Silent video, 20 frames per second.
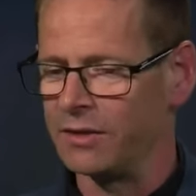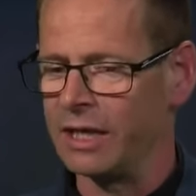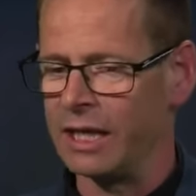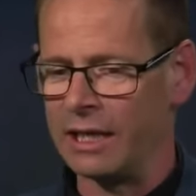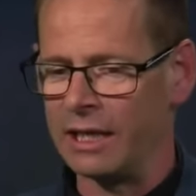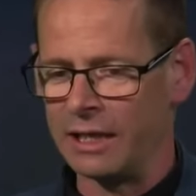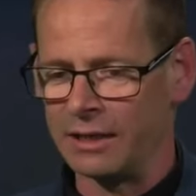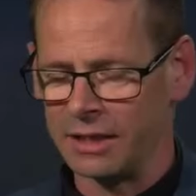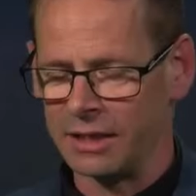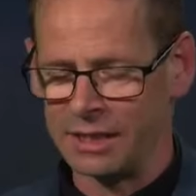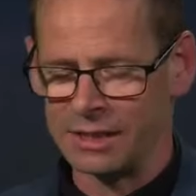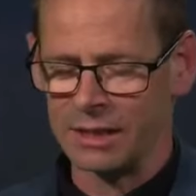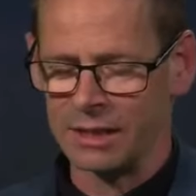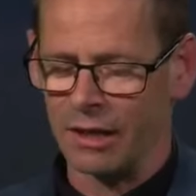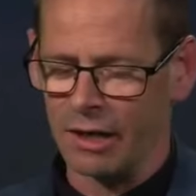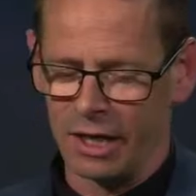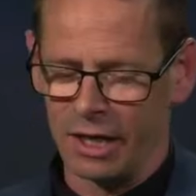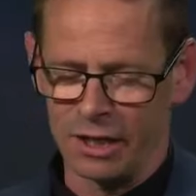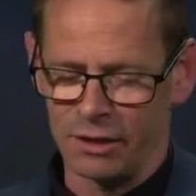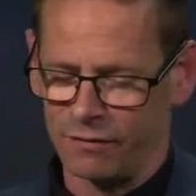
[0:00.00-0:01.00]
They're
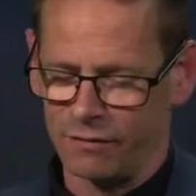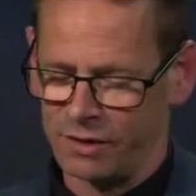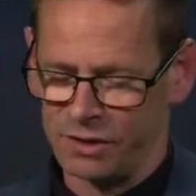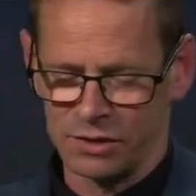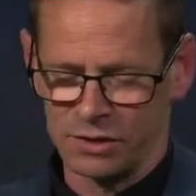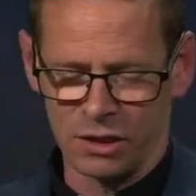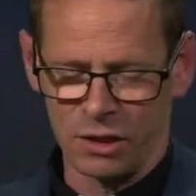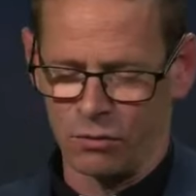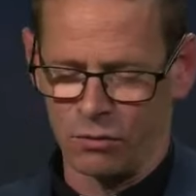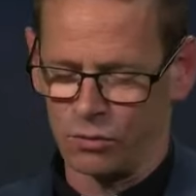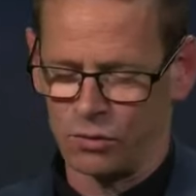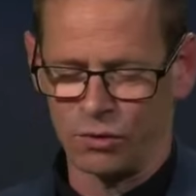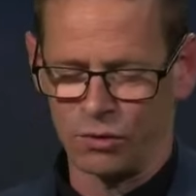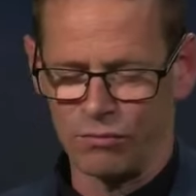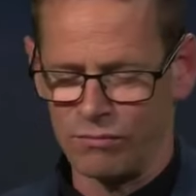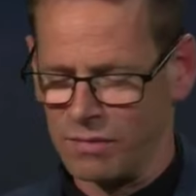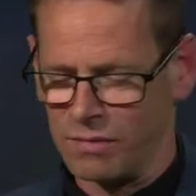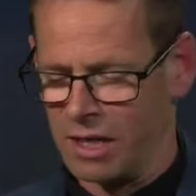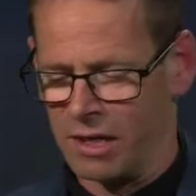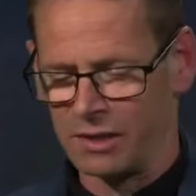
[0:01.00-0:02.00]
tired of this cultural
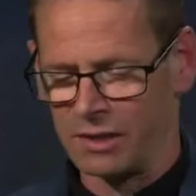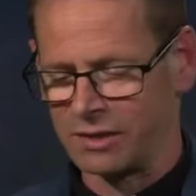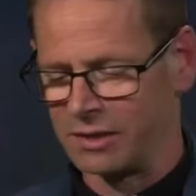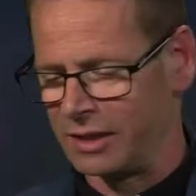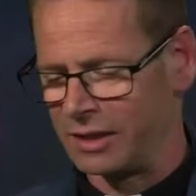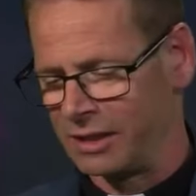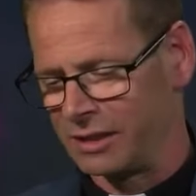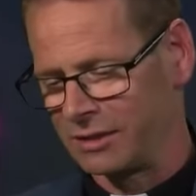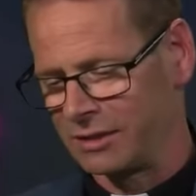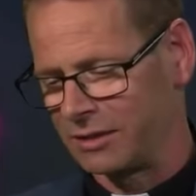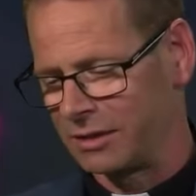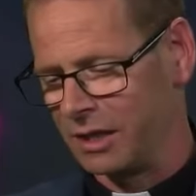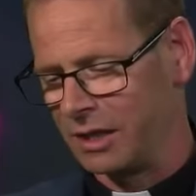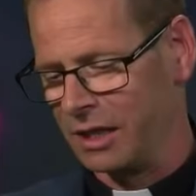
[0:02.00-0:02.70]
Marxist,